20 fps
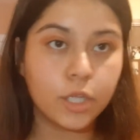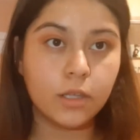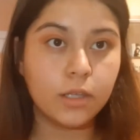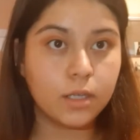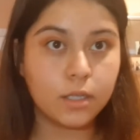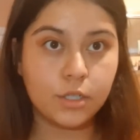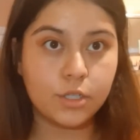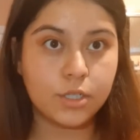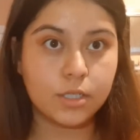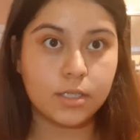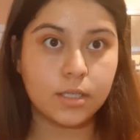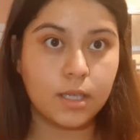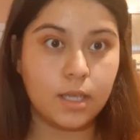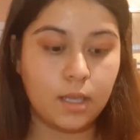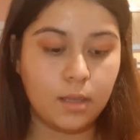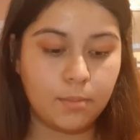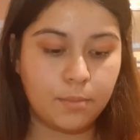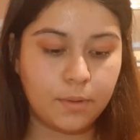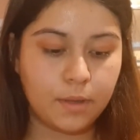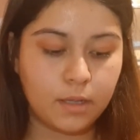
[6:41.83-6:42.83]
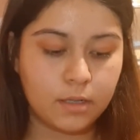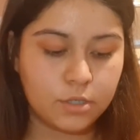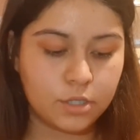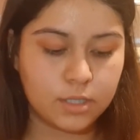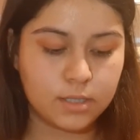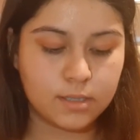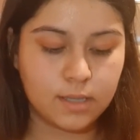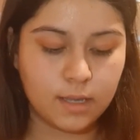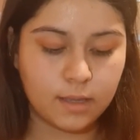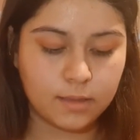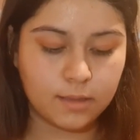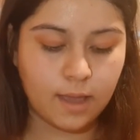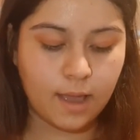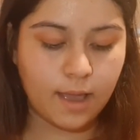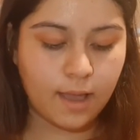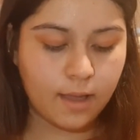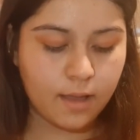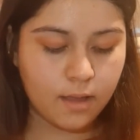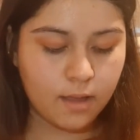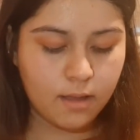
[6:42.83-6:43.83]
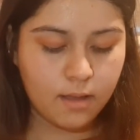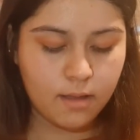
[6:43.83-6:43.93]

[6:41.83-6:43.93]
you can just keep it just like that.